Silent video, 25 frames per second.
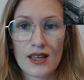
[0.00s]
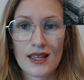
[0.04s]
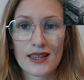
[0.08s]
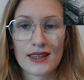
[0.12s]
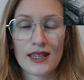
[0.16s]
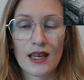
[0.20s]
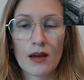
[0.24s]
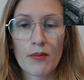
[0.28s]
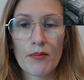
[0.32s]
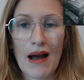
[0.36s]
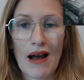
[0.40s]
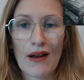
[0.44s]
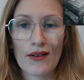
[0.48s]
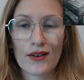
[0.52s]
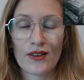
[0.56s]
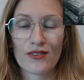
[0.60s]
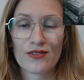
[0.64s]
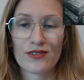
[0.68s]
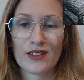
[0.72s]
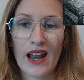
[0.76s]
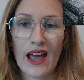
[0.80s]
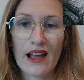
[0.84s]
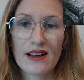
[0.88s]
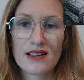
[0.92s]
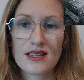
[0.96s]
the amount
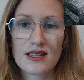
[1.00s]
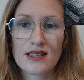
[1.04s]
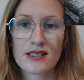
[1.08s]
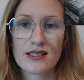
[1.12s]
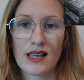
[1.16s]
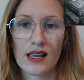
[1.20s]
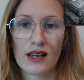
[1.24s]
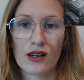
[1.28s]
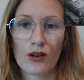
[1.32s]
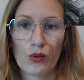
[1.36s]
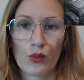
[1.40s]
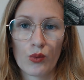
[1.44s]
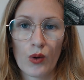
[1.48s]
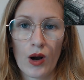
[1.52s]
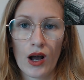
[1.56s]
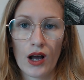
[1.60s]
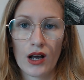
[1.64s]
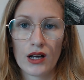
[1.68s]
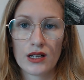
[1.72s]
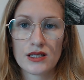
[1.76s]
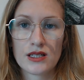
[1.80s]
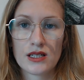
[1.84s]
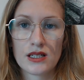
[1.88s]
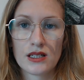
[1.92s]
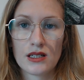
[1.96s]
of letters in a
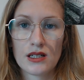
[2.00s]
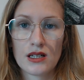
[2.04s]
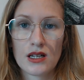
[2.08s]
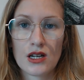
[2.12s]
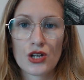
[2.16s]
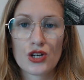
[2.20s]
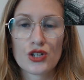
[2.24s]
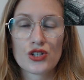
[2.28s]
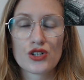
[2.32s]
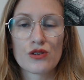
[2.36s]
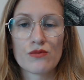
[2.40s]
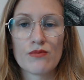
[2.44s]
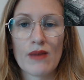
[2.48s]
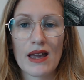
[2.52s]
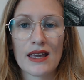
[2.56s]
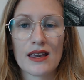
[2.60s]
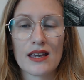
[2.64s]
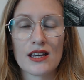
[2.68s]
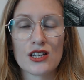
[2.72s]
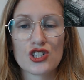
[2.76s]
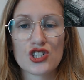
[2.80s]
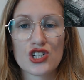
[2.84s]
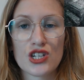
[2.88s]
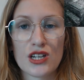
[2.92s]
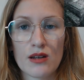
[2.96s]
word to make
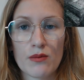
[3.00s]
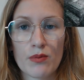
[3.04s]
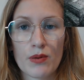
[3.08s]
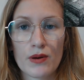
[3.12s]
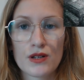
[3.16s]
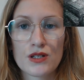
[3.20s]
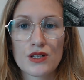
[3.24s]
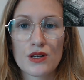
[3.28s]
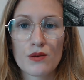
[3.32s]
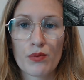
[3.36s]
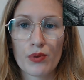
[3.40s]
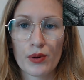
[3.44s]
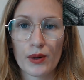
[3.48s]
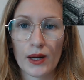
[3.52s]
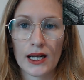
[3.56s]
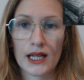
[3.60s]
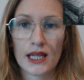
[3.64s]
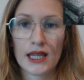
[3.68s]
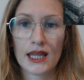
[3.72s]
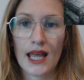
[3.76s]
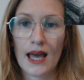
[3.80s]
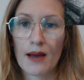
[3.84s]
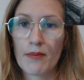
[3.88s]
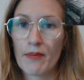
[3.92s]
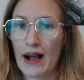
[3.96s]
it cheaper to
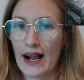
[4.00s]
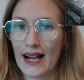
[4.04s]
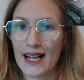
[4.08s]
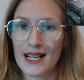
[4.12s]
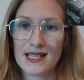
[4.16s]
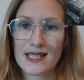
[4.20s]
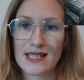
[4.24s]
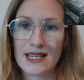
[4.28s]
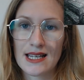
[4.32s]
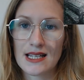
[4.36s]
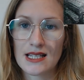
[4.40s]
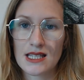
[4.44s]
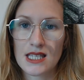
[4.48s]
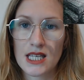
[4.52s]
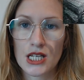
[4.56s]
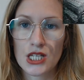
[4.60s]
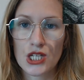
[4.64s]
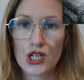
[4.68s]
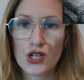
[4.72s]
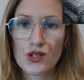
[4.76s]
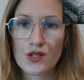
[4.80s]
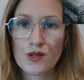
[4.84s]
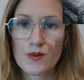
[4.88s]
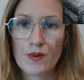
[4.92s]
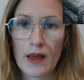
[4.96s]
print their magazines and
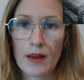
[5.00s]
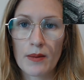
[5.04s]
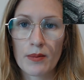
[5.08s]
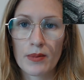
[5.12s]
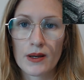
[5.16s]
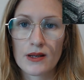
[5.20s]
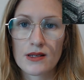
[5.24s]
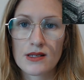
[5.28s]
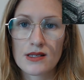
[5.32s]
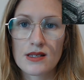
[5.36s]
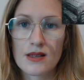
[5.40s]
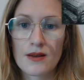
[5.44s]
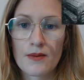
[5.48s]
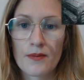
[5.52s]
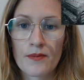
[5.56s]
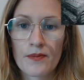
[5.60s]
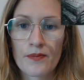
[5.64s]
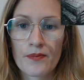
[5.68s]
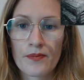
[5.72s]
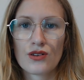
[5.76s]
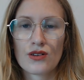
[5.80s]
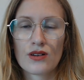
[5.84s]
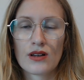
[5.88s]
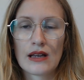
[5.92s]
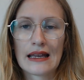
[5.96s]
newspapers.
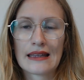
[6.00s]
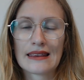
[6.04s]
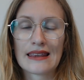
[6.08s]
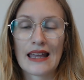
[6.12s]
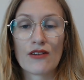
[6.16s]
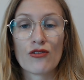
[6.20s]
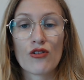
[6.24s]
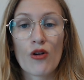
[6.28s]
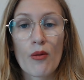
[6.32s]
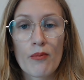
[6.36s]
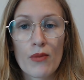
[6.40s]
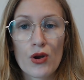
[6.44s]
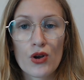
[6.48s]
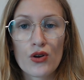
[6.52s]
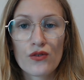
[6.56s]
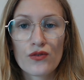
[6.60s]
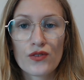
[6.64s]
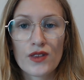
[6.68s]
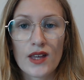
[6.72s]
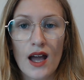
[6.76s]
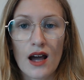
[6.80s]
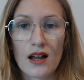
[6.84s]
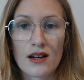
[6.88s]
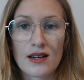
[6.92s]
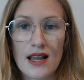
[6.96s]
They removed
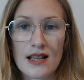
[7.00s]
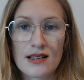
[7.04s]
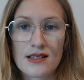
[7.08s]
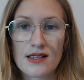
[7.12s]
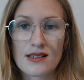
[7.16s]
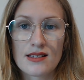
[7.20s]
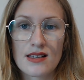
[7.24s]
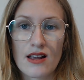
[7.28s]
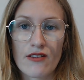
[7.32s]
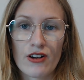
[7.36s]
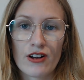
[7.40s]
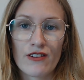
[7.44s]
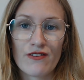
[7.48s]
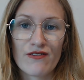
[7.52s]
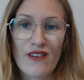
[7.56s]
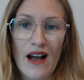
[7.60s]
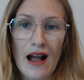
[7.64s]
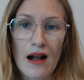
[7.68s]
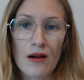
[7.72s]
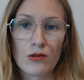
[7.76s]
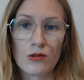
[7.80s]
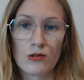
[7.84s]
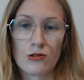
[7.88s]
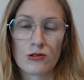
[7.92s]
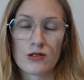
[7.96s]
the unnecessary
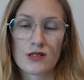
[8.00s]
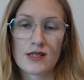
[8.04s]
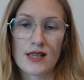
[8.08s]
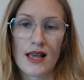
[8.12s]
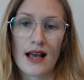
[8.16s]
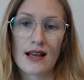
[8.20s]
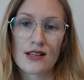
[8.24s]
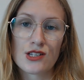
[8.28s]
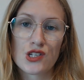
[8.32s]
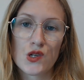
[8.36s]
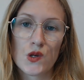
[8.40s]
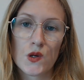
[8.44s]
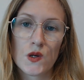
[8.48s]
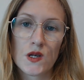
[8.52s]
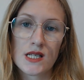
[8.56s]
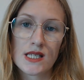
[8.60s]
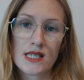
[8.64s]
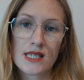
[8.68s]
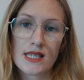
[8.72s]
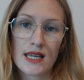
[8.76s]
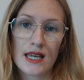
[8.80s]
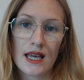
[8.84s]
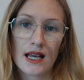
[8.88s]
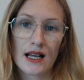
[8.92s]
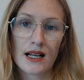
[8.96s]
vowels, as you can
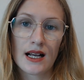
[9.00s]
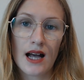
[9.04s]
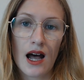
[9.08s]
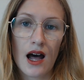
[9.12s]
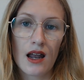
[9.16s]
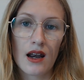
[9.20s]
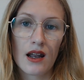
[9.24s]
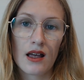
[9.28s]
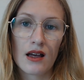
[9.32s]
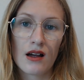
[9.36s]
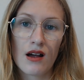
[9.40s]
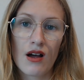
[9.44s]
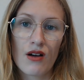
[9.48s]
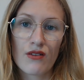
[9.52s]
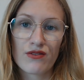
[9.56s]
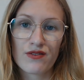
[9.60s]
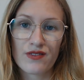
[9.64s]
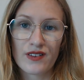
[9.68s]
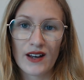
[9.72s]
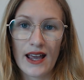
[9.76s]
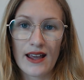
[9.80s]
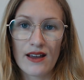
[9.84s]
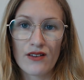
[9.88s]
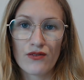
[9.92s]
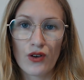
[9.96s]
see in colour,
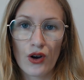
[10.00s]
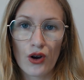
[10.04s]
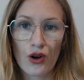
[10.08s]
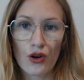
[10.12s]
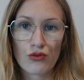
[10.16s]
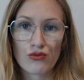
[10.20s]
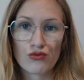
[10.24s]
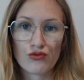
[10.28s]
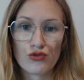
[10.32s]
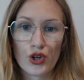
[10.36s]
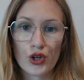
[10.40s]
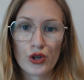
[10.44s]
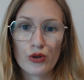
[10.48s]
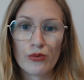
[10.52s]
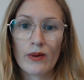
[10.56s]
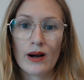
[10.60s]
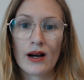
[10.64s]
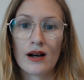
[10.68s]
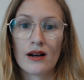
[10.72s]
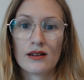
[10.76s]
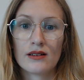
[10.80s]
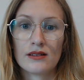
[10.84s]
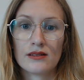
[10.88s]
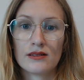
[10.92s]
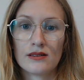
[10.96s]
flavour,
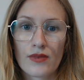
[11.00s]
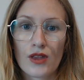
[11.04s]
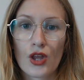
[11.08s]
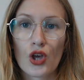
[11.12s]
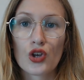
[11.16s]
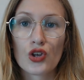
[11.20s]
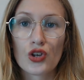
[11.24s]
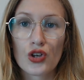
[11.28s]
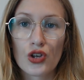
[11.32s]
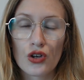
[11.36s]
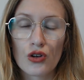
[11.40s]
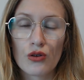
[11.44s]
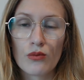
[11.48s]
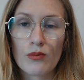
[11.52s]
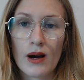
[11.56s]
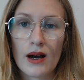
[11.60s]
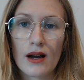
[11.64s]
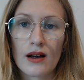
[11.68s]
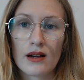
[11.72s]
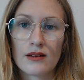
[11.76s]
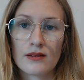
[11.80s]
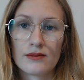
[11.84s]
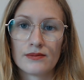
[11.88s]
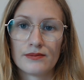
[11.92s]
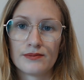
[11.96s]
rumour,
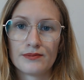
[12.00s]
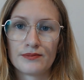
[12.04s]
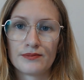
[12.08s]
humour,